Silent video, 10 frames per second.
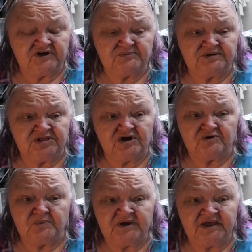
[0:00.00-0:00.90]
come a
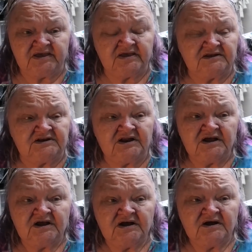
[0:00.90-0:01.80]
long way, and
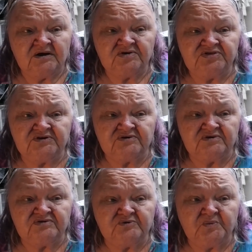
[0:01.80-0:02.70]

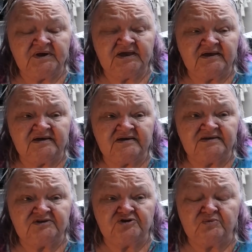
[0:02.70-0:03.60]
the way
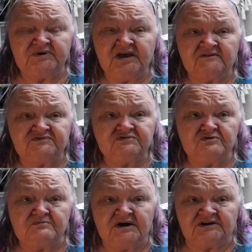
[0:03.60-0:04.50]
we have so
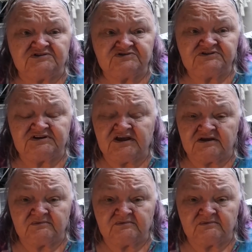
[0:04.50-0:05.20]
much today.